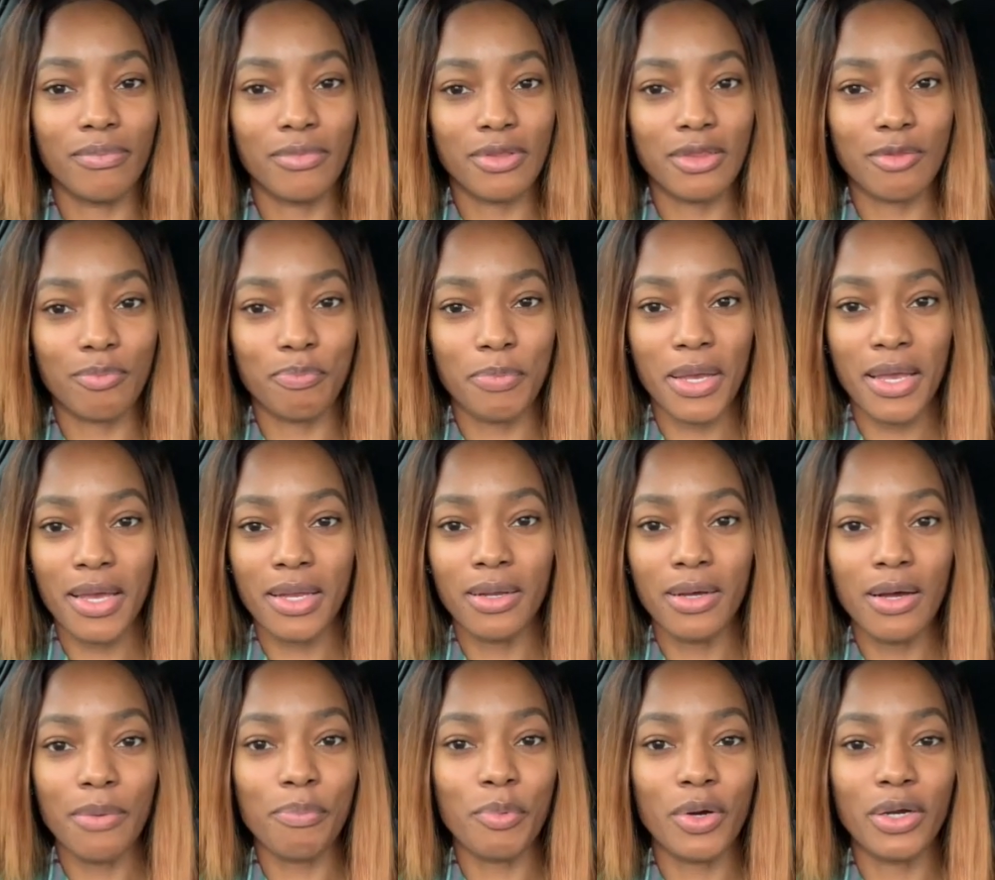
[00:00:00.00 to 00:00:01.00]
sped
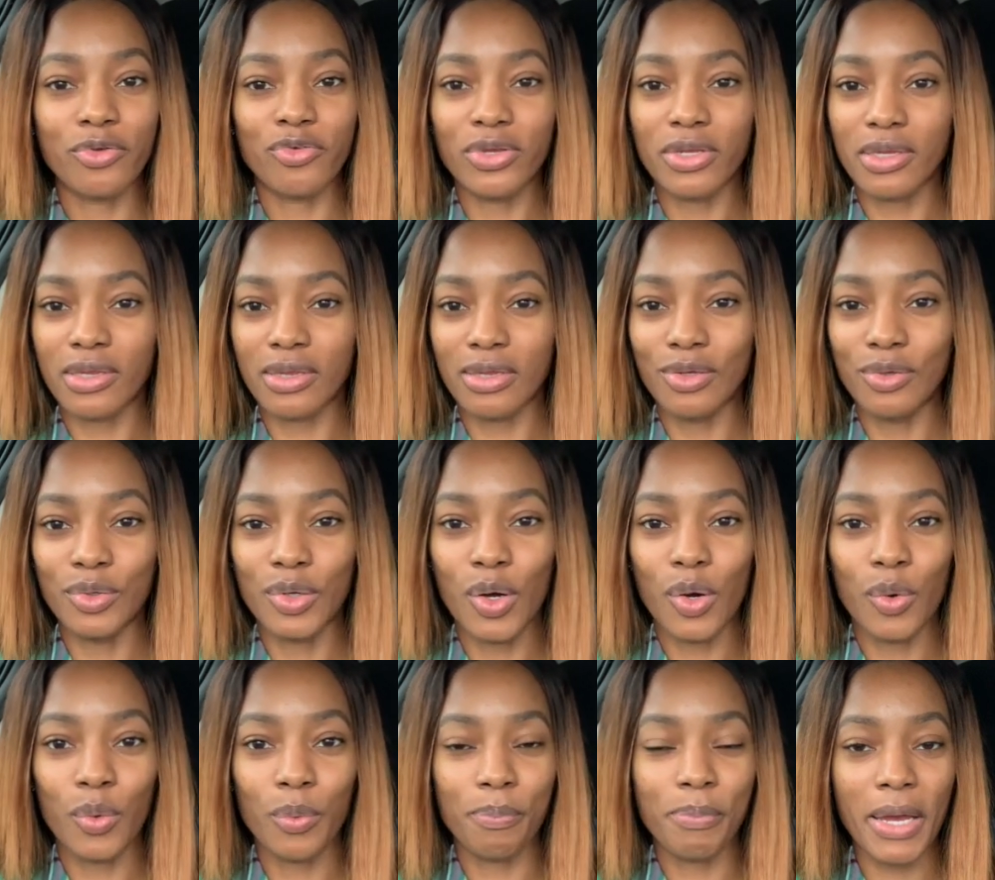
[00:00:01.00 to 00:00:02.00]
up or just you
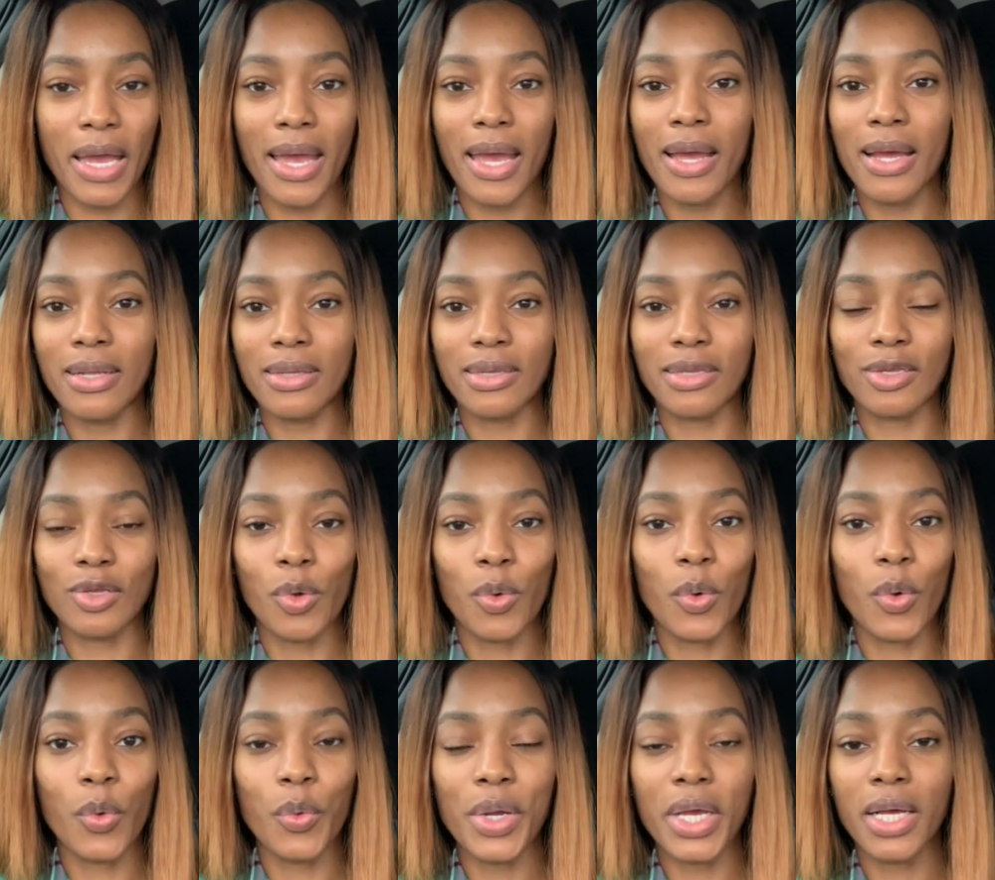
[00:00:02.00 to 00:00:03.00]
know passed so
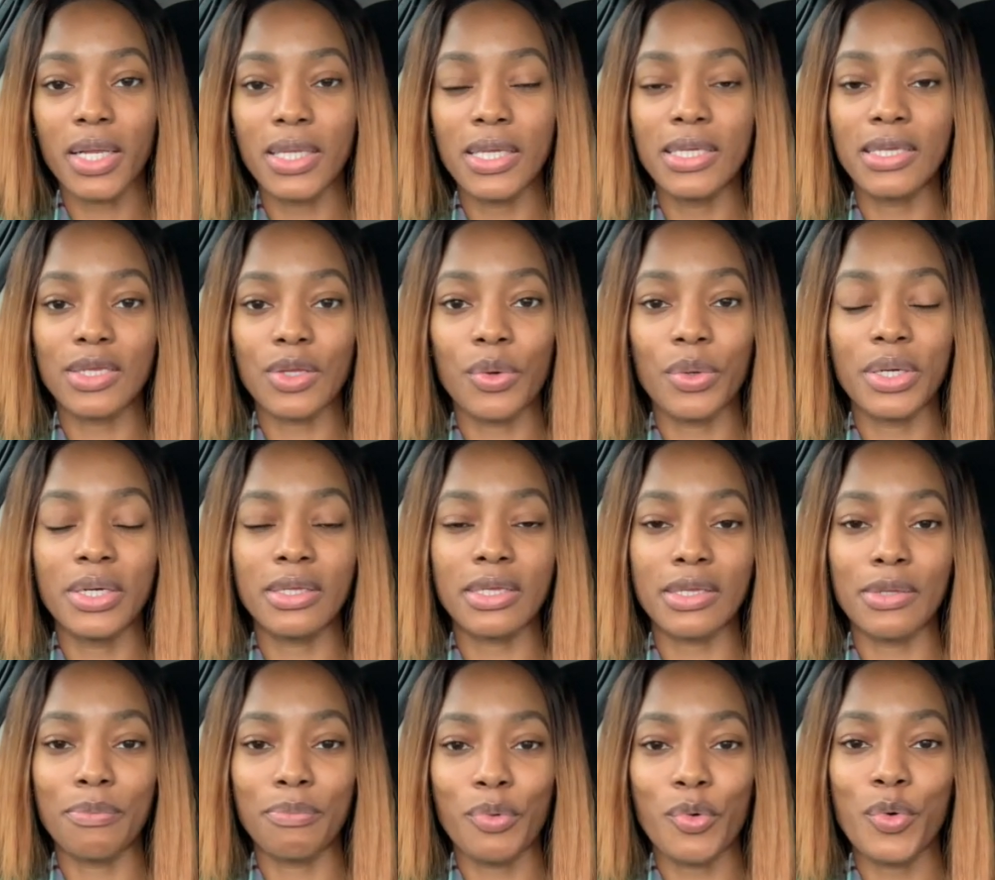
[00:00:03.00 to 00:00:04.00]
quickly so it's
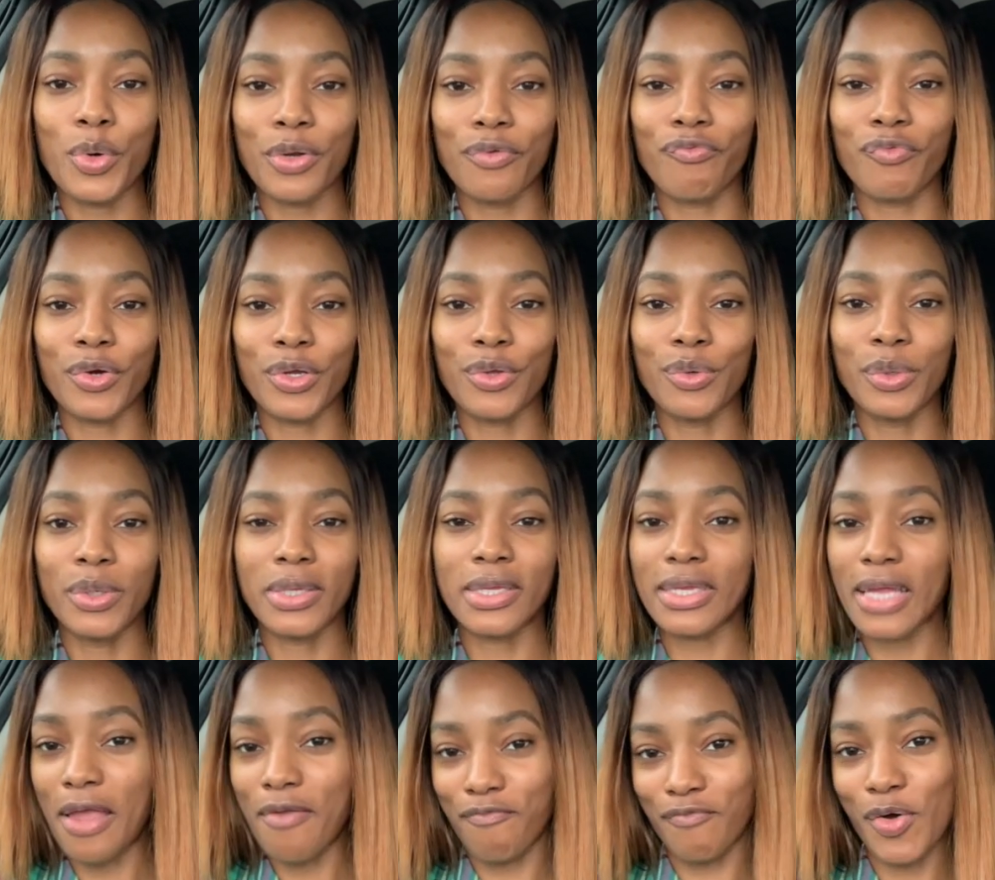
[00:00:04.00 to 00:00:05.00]
important for you to
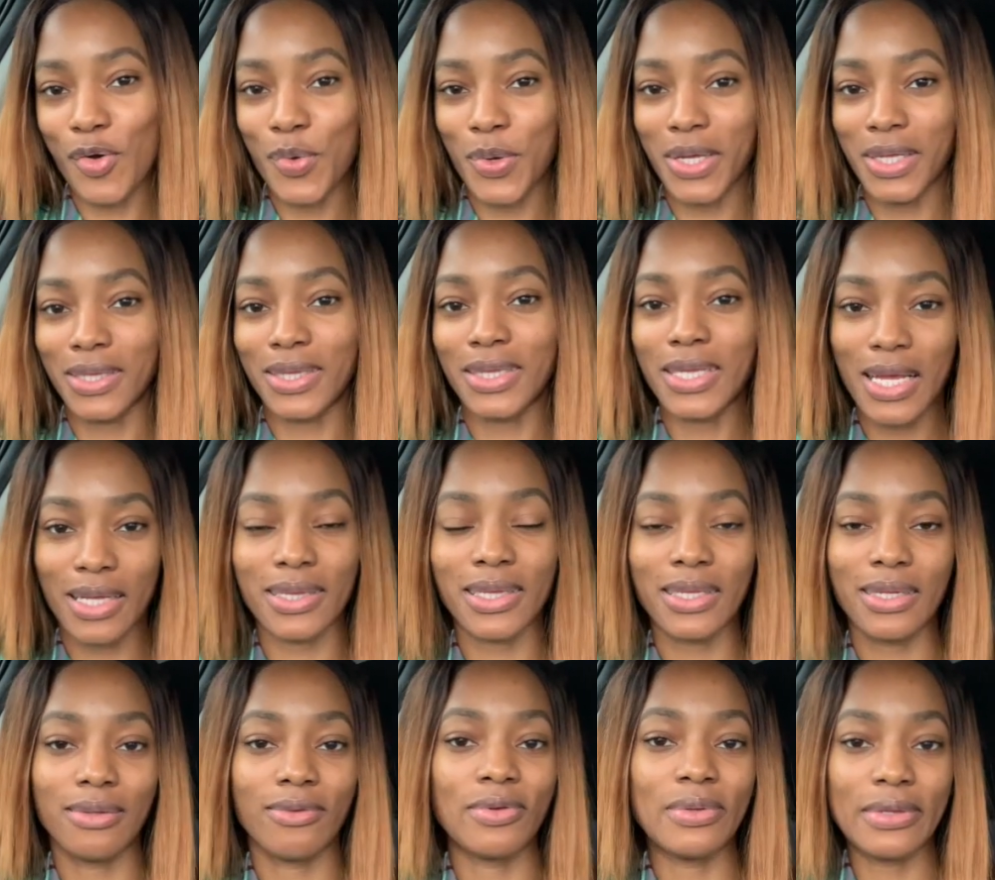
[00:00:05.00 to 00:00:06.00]
stay focused that's
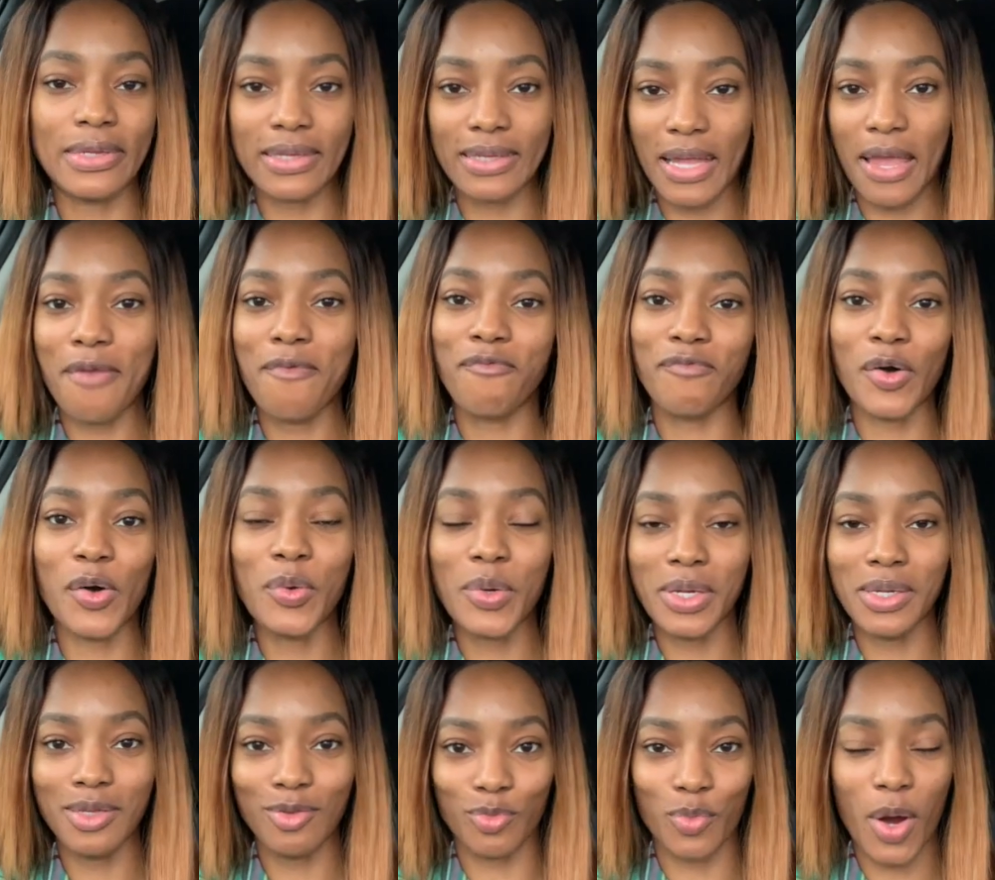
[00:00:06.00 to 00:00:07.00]
it just stay
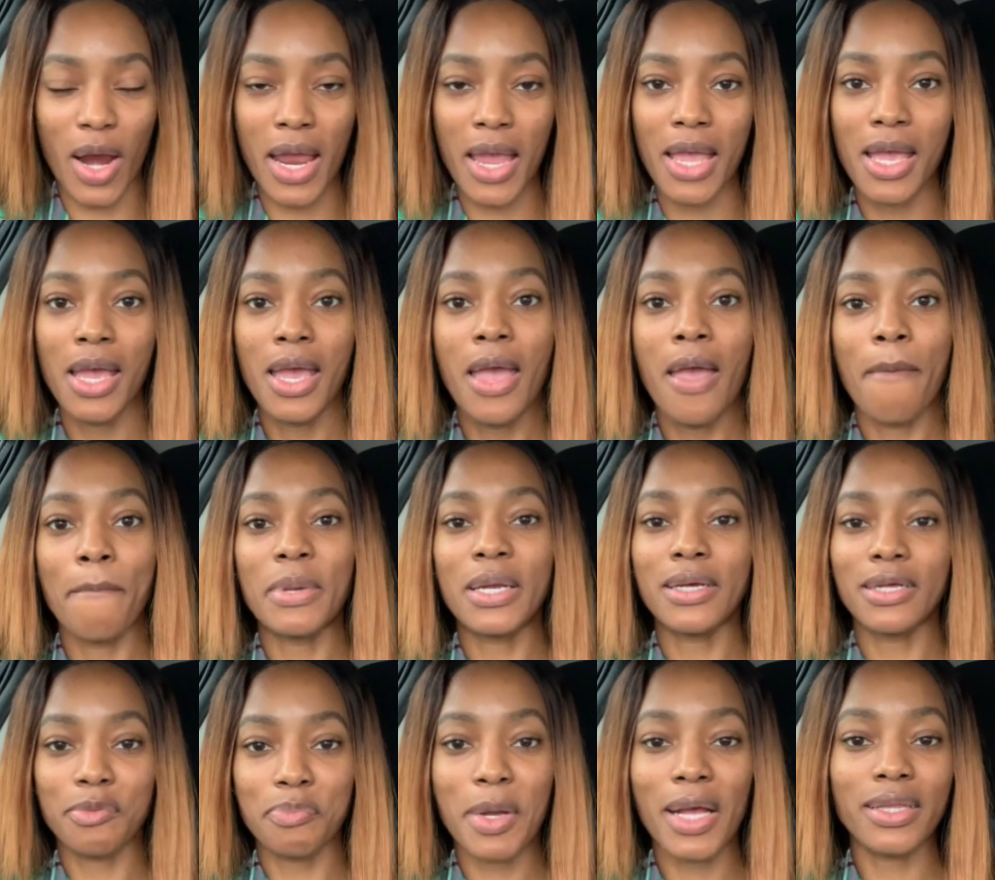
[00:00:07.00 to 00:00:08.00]
focused right
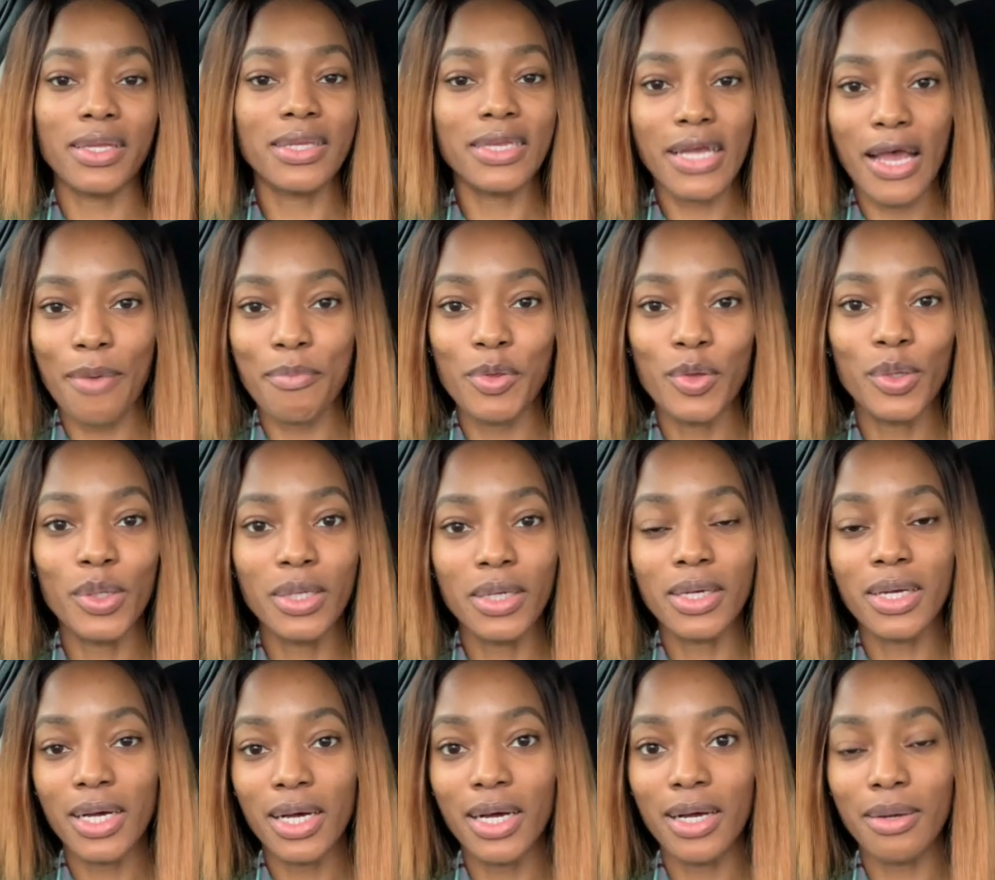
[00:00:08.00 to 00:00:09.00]
because by the time you look
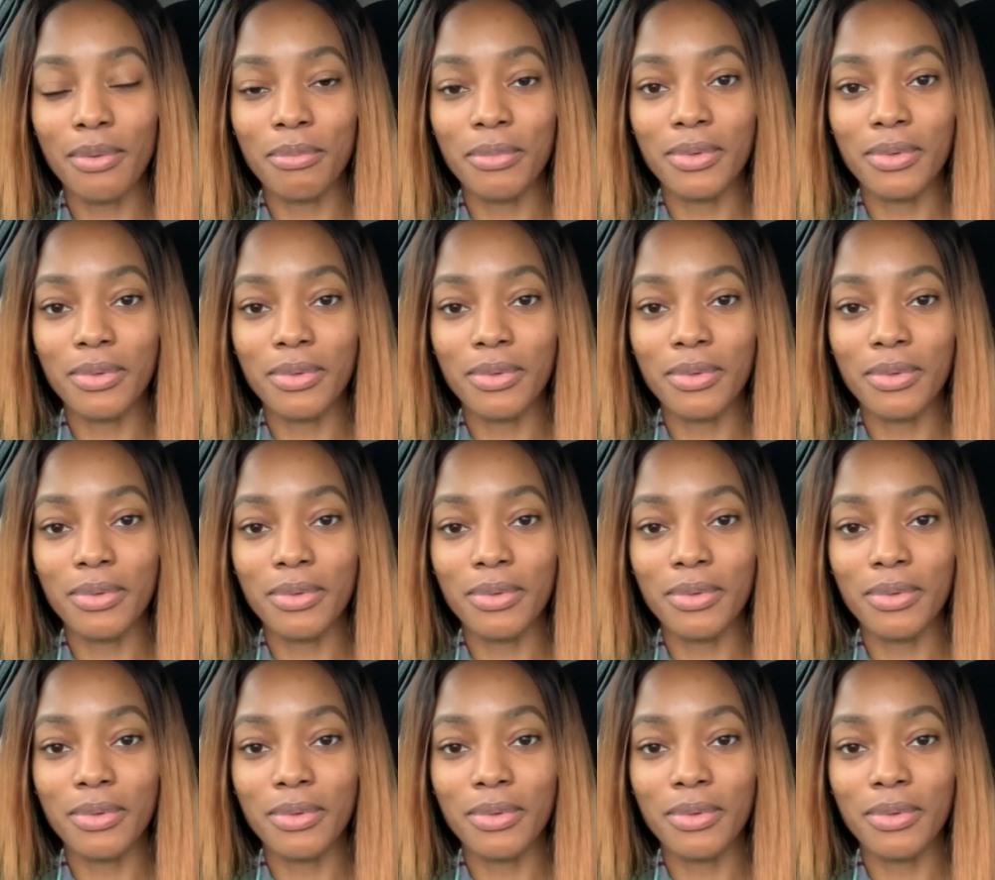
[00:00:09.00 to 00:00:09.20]
up